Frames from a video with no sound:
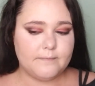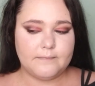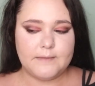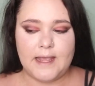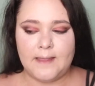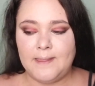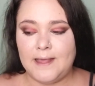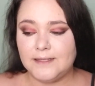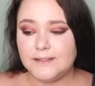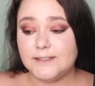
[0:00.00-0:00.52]

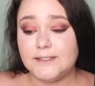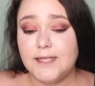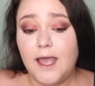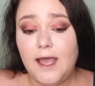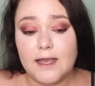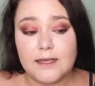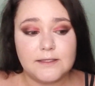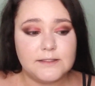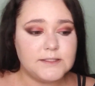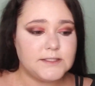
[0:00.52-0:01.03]
And that
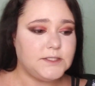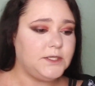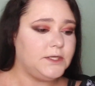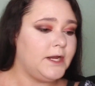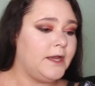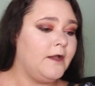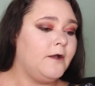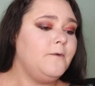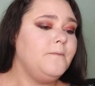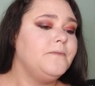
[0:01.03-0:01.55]
sucks, you
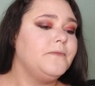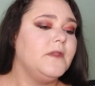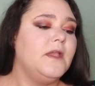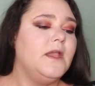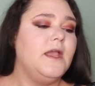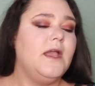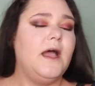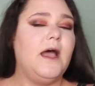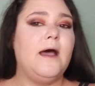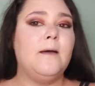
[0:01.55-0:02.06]
know?
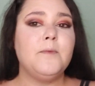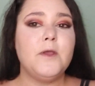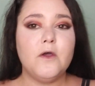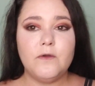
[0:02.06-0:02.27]
I'm